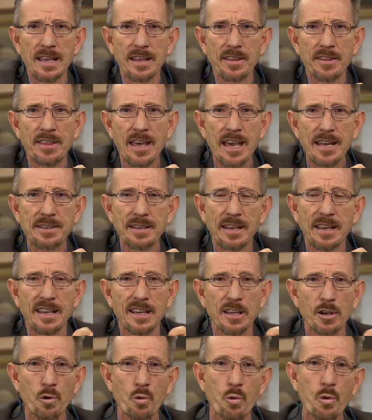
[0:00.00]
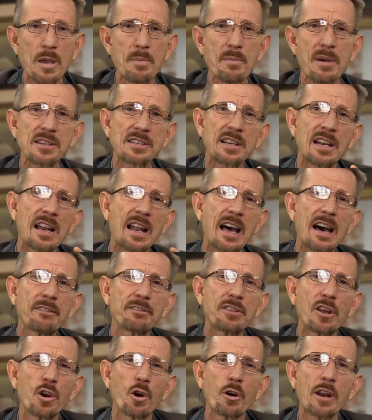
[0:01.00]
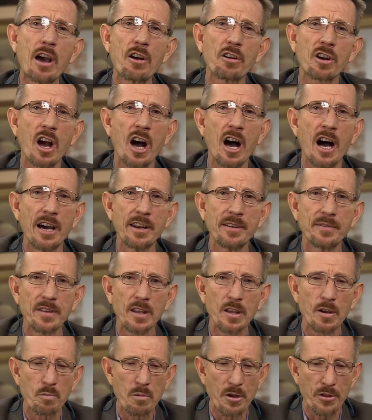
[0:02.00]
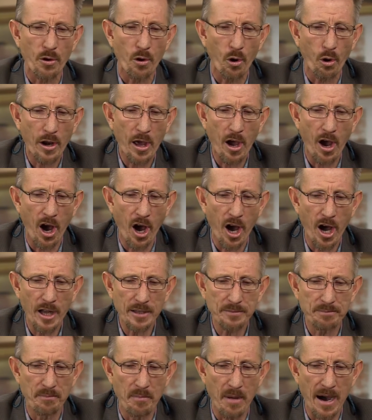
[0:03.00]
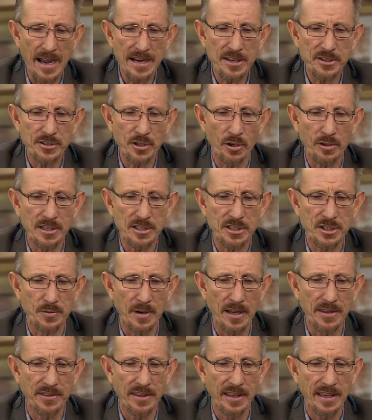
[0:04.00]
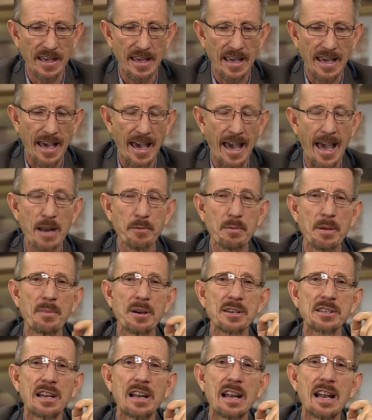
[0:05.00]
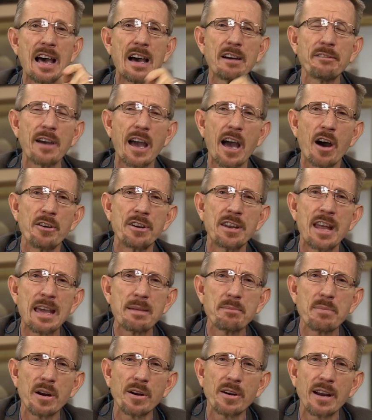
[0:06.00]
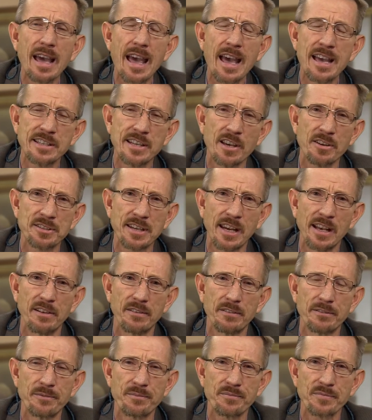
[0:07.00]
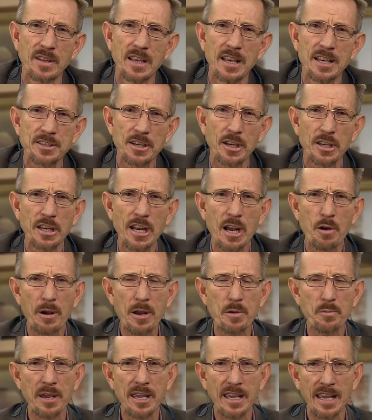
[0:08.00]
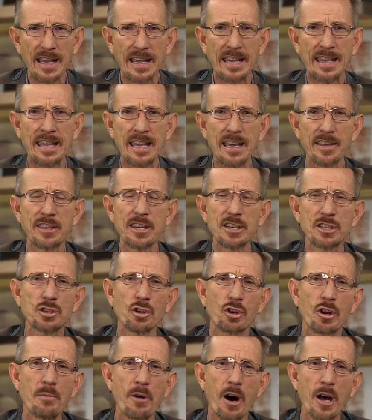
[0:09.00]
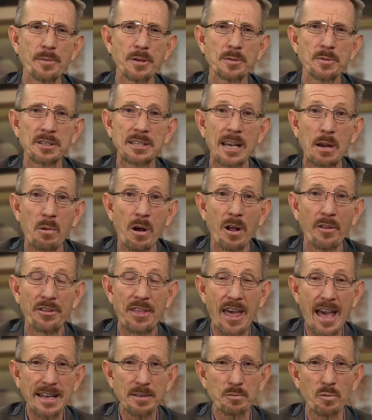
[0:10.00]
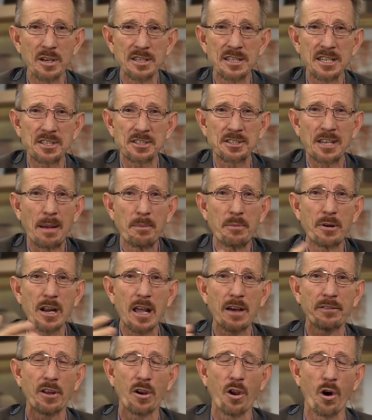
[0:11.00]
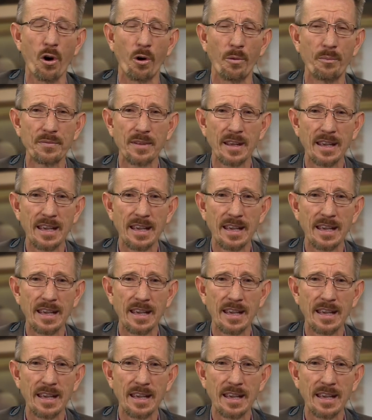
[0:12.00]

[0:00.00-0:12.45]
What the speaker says: that we must love the Lord our God with all our heart, mind, soul, and strength, and we must love our neighbor as ourselves. So, you know, when we hear these two commandments, we say, well, that was the summary of the law.